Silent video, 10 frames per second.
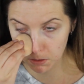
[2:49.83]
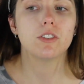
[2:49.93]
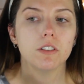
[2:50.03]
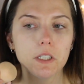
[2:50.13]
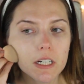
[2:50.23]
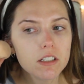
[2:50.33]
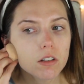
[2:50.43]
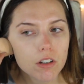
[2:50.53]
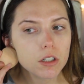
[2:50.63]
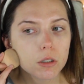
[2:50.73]
So if you guys
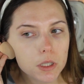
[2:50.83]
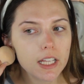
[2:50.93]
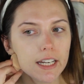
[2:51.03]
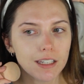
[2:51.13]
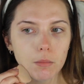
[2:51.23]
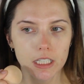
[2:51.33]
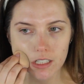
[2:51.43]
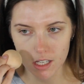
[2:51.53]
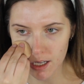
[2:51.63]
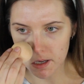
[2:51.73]
don't know who Illenium
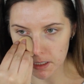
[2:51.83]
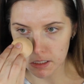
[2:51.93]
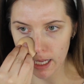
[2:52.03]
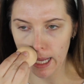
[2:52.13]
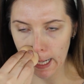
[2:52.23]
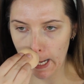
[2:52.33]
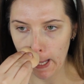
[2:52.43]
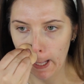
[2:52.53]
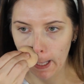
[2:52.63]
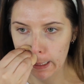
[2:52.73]
is, he is a